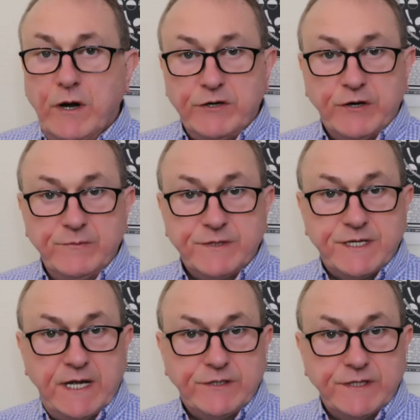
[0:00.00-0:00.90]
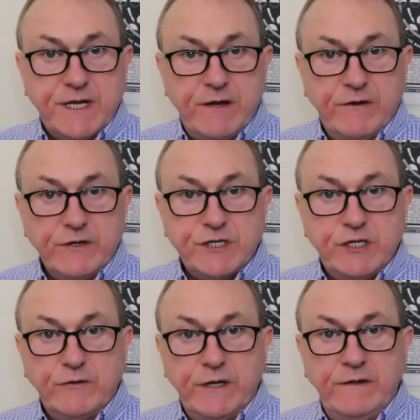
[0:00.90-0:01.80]
Welcome, Sagittarius, to
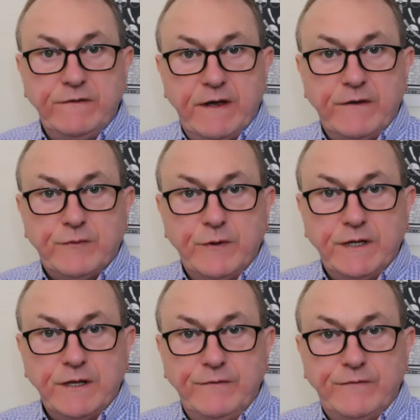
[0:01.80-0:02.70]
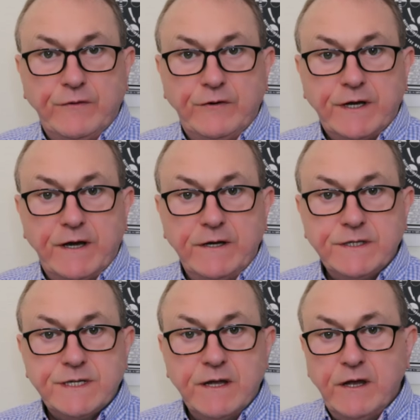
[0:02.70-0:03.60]
your in-depth weekly
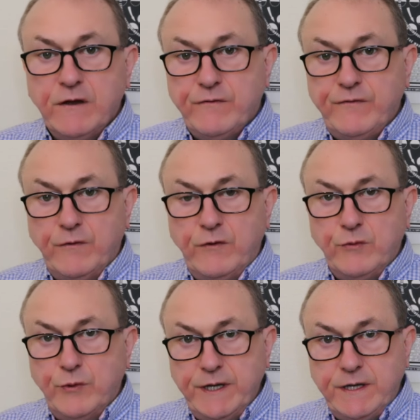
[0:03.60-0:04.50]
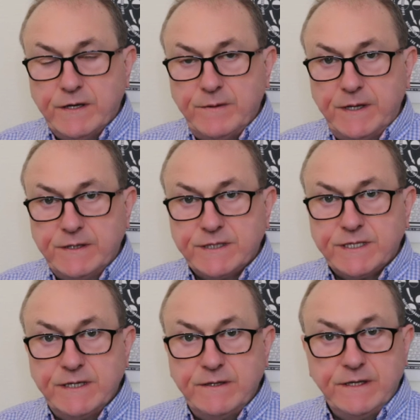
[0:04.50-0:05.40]
forecast for week
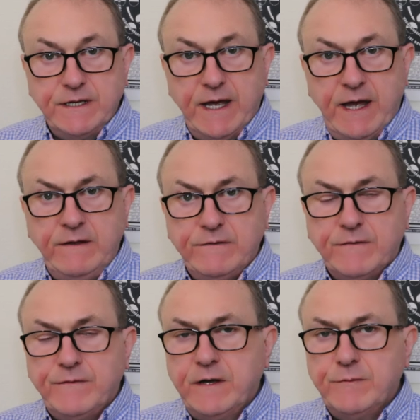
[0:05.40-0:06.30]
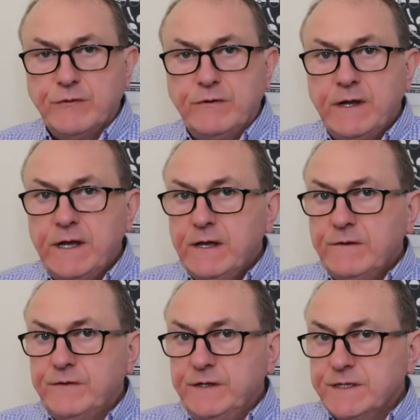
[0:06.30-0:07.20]
commencing the 8th of April
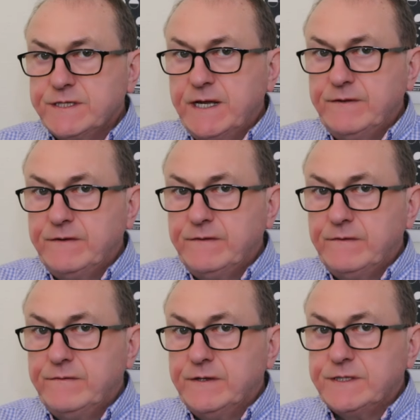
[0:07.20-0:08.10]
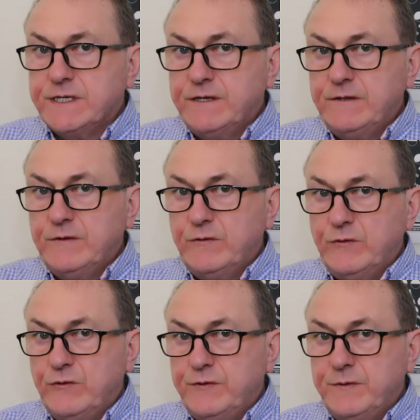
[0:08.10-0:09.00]
for the Ascendant, the Sun
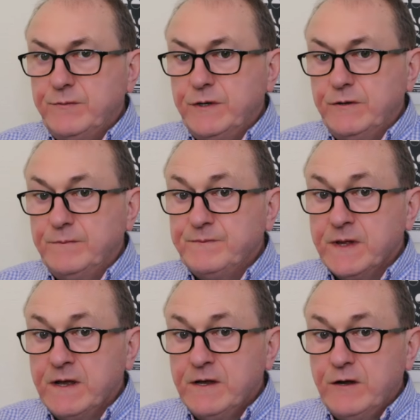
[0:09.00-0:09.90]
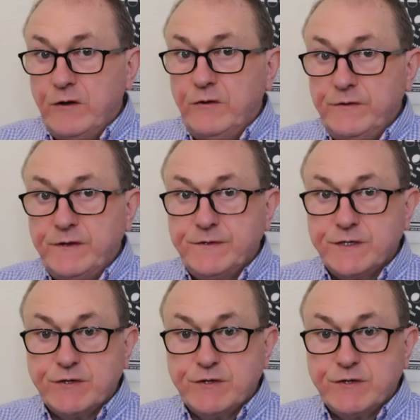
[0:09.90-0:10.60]
or the Moon. On the